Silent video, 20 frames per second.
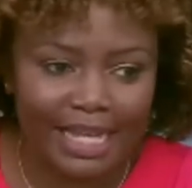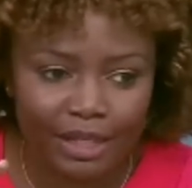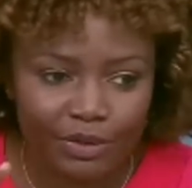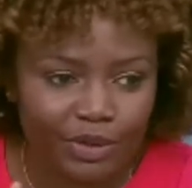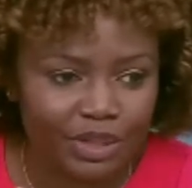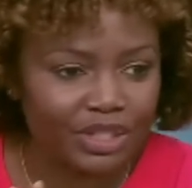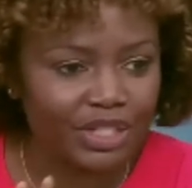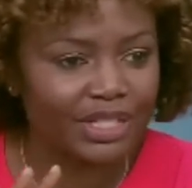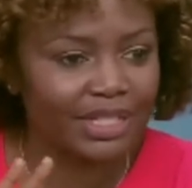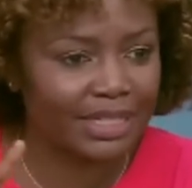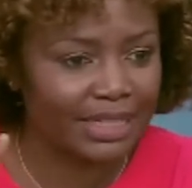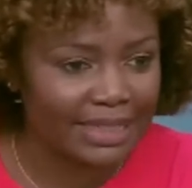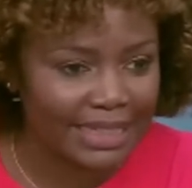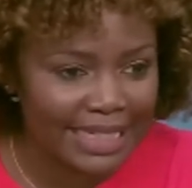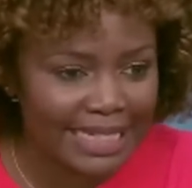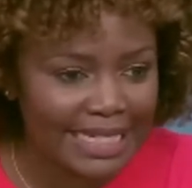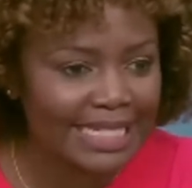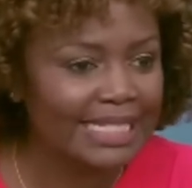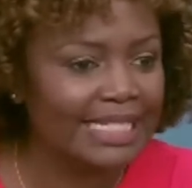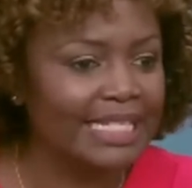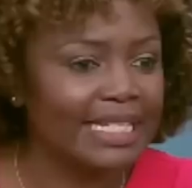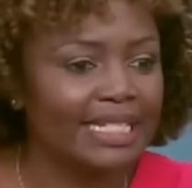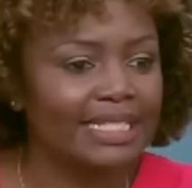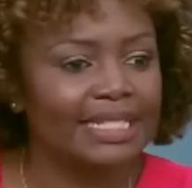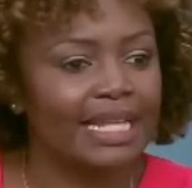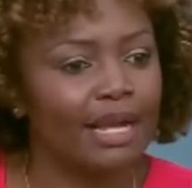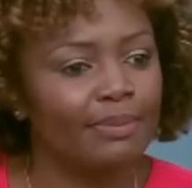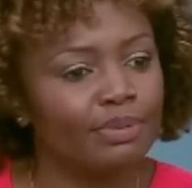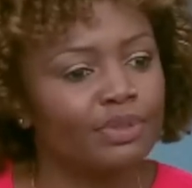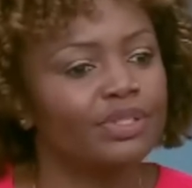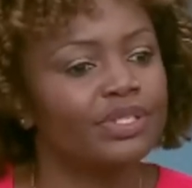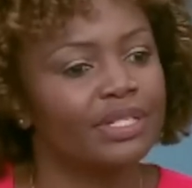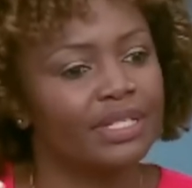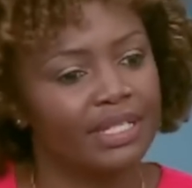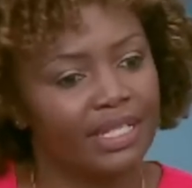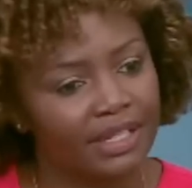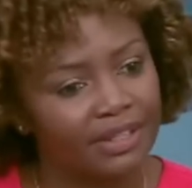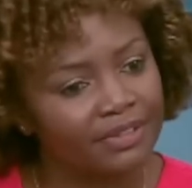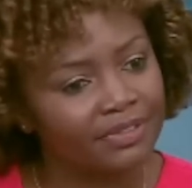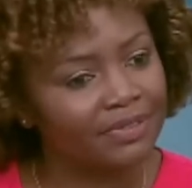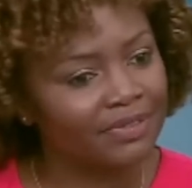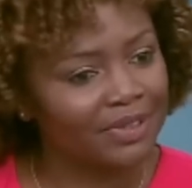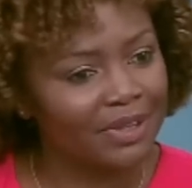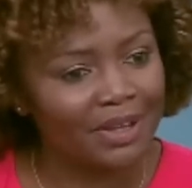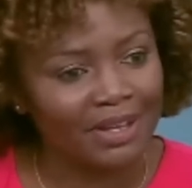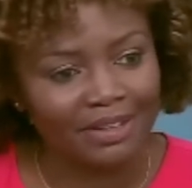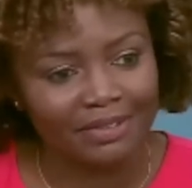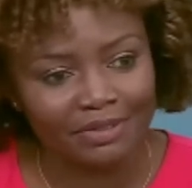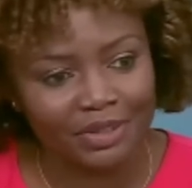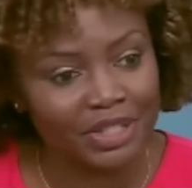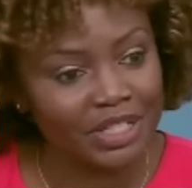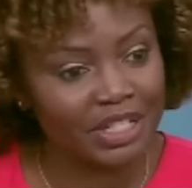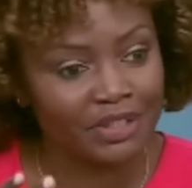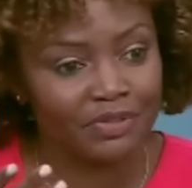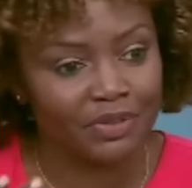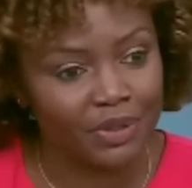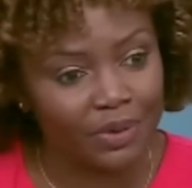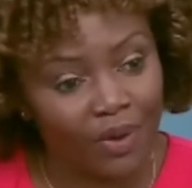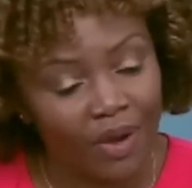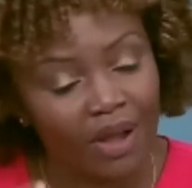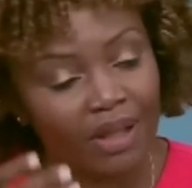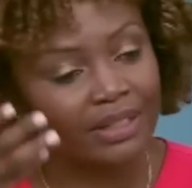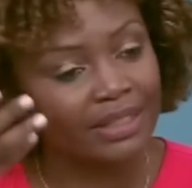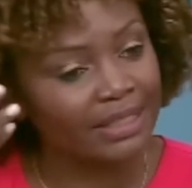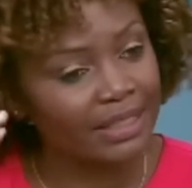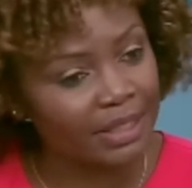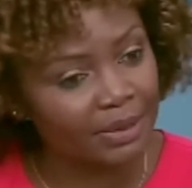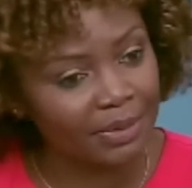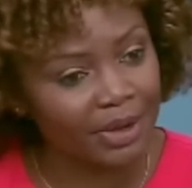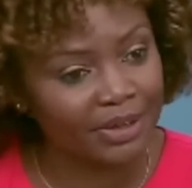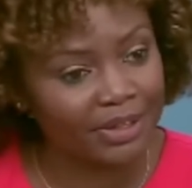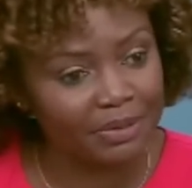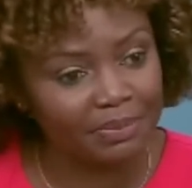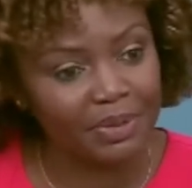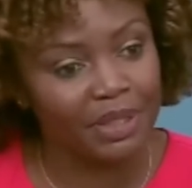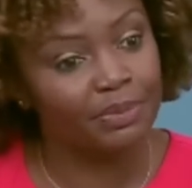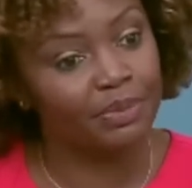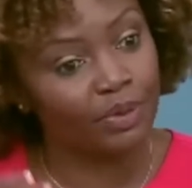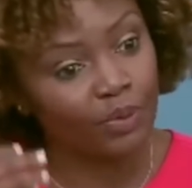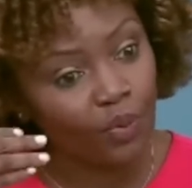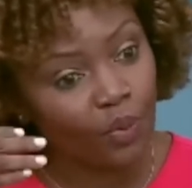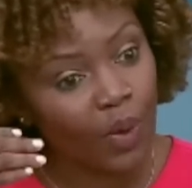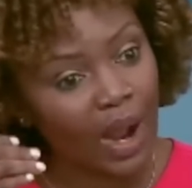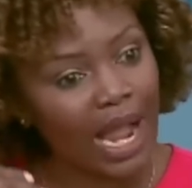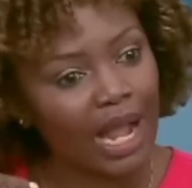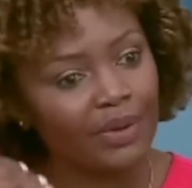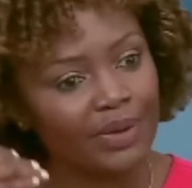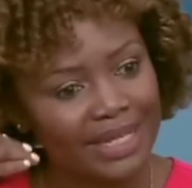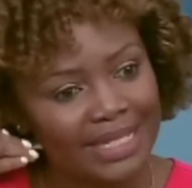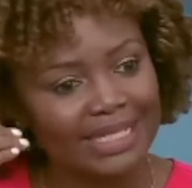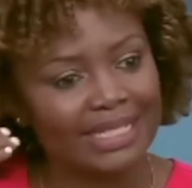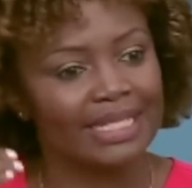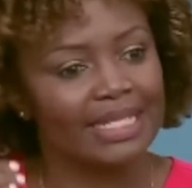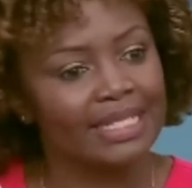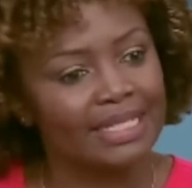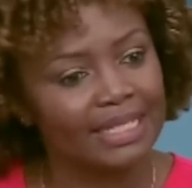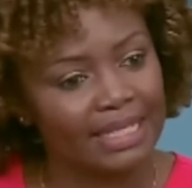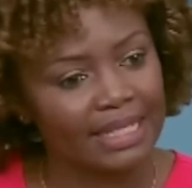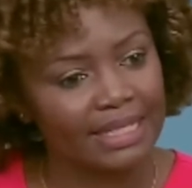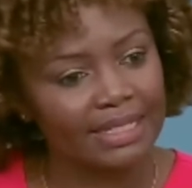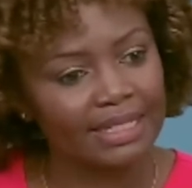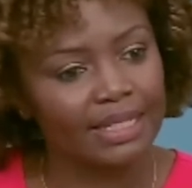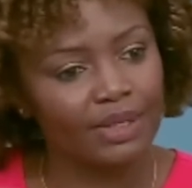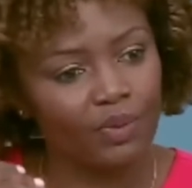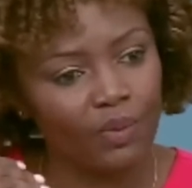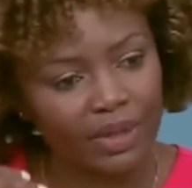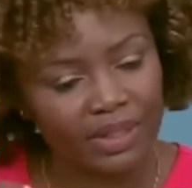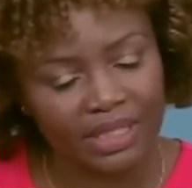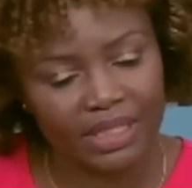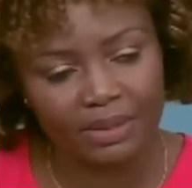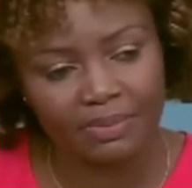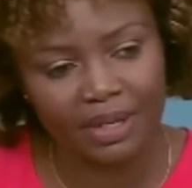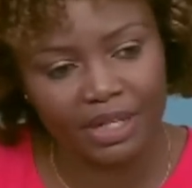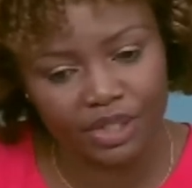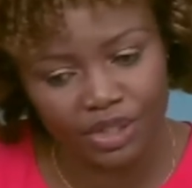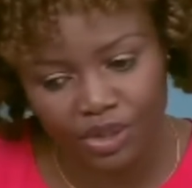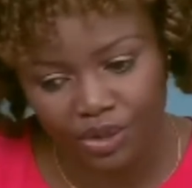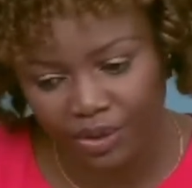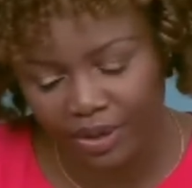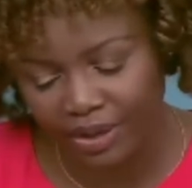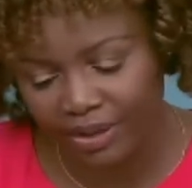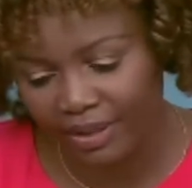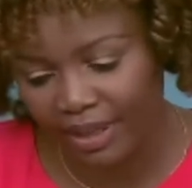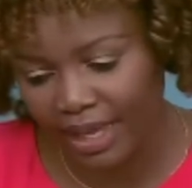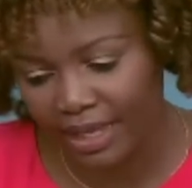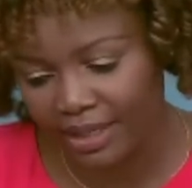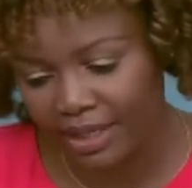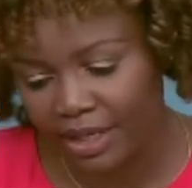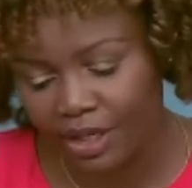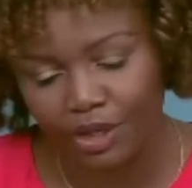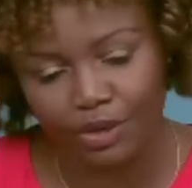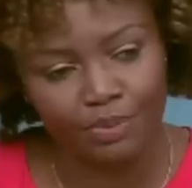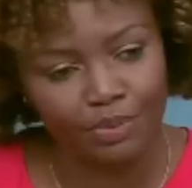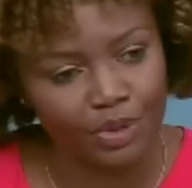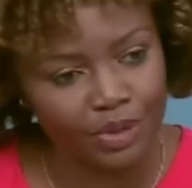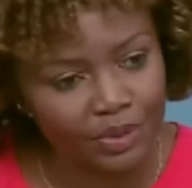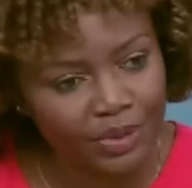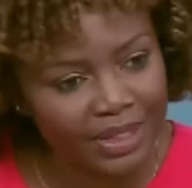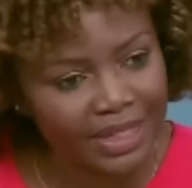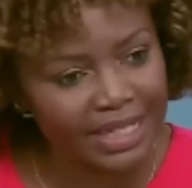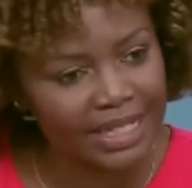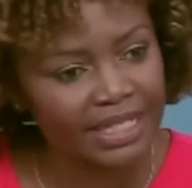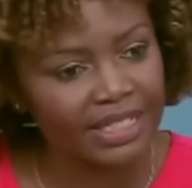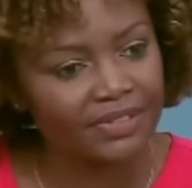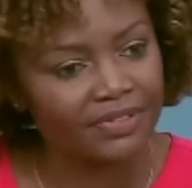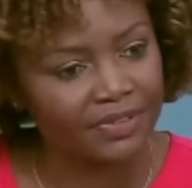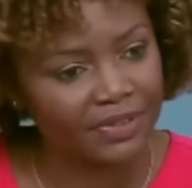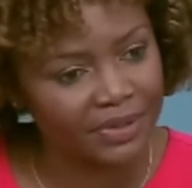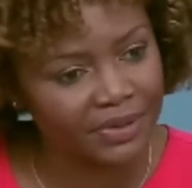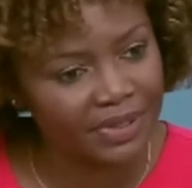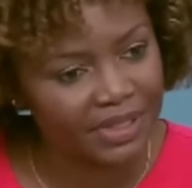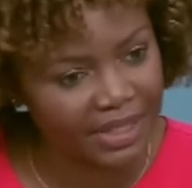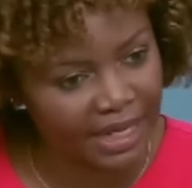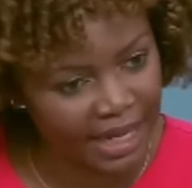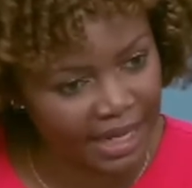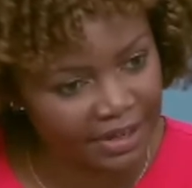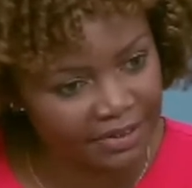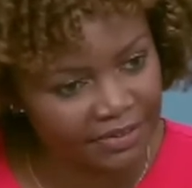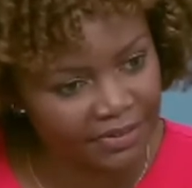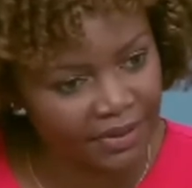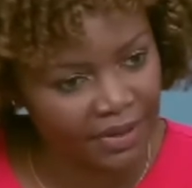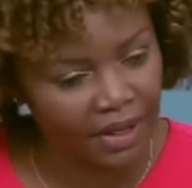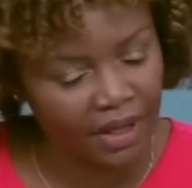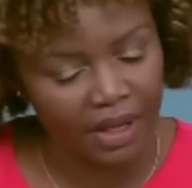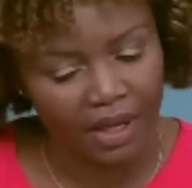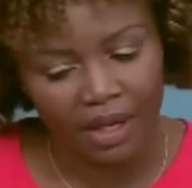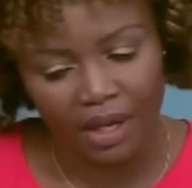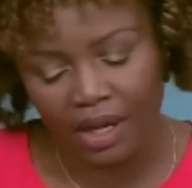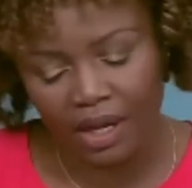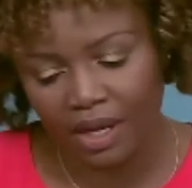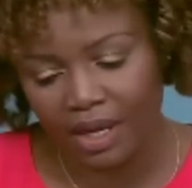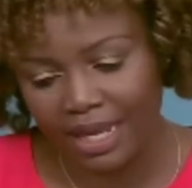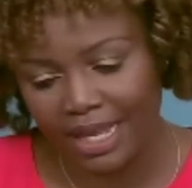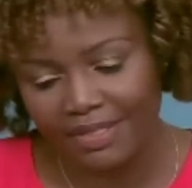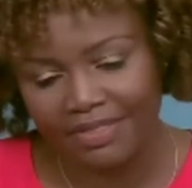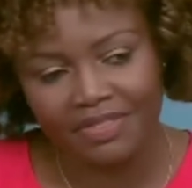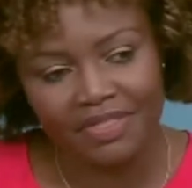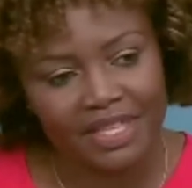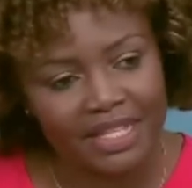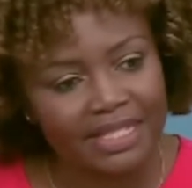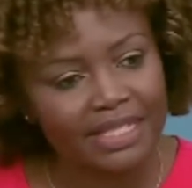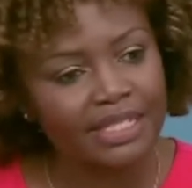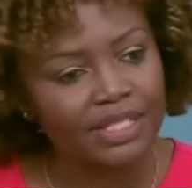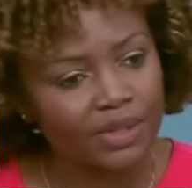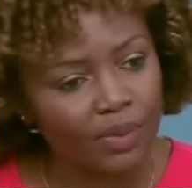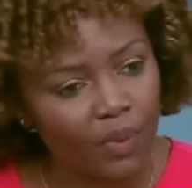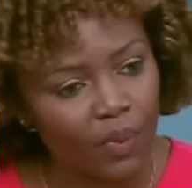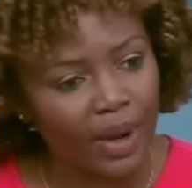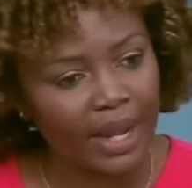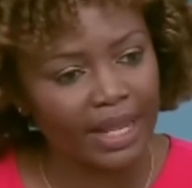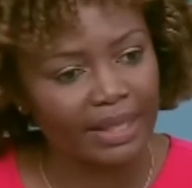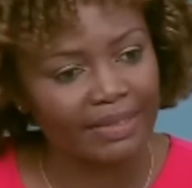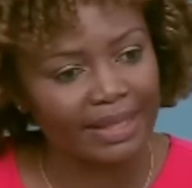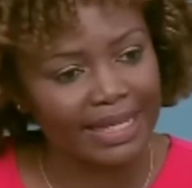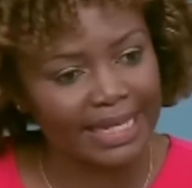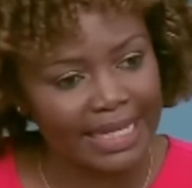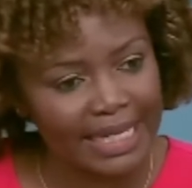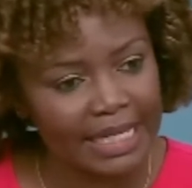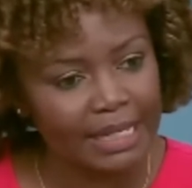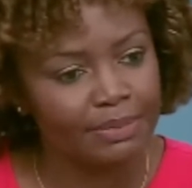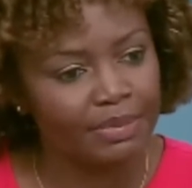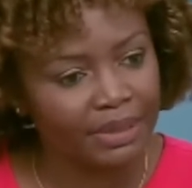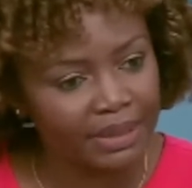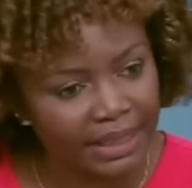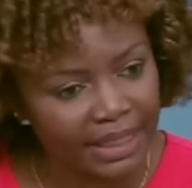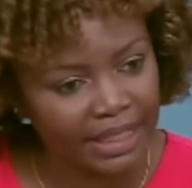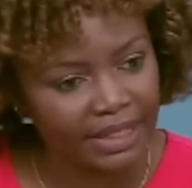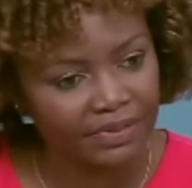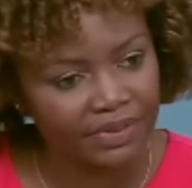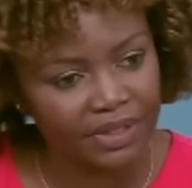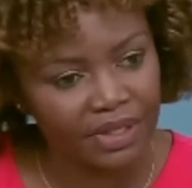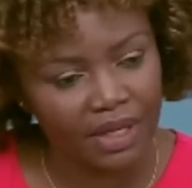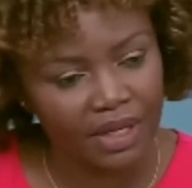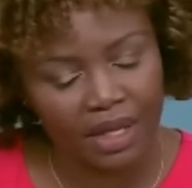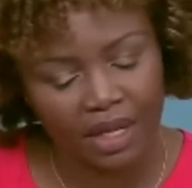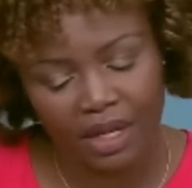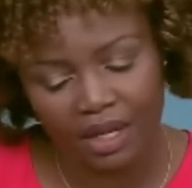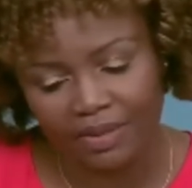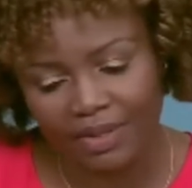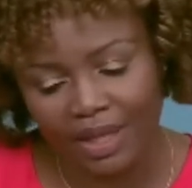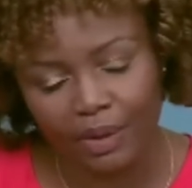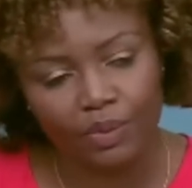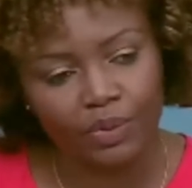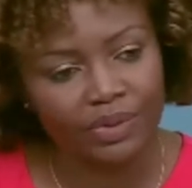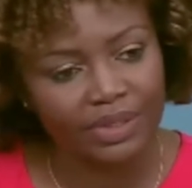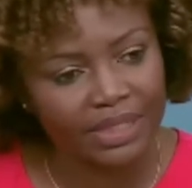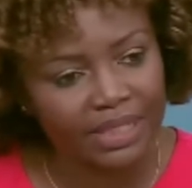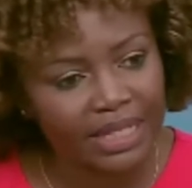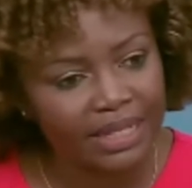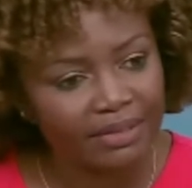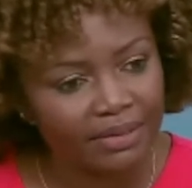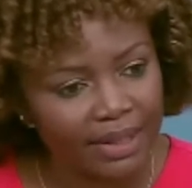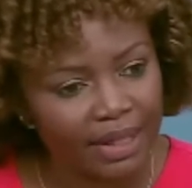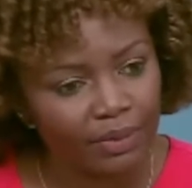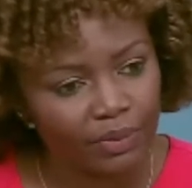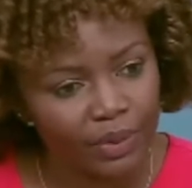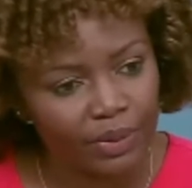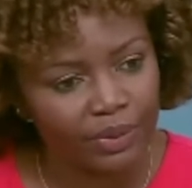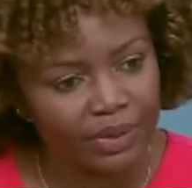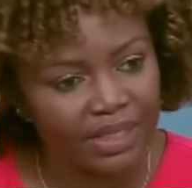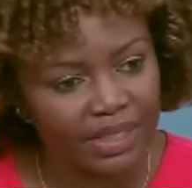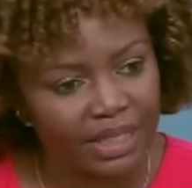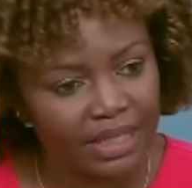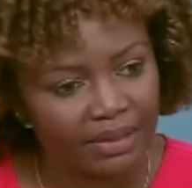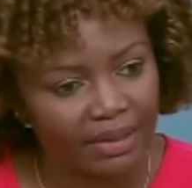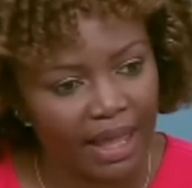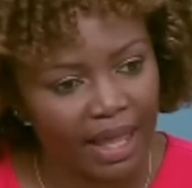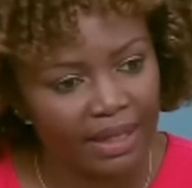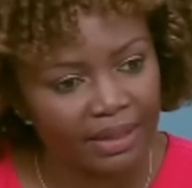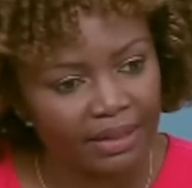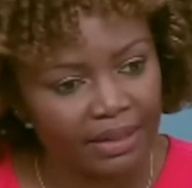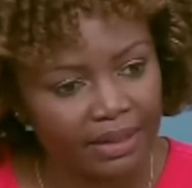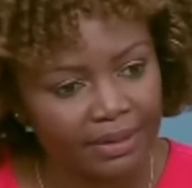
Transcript: It was just an easy example to give uh, to give you all and the American people how he sees this. He wants to make sure that communities feel safe, uh, and this is a way that he believes uh, that we'll see that we will see that.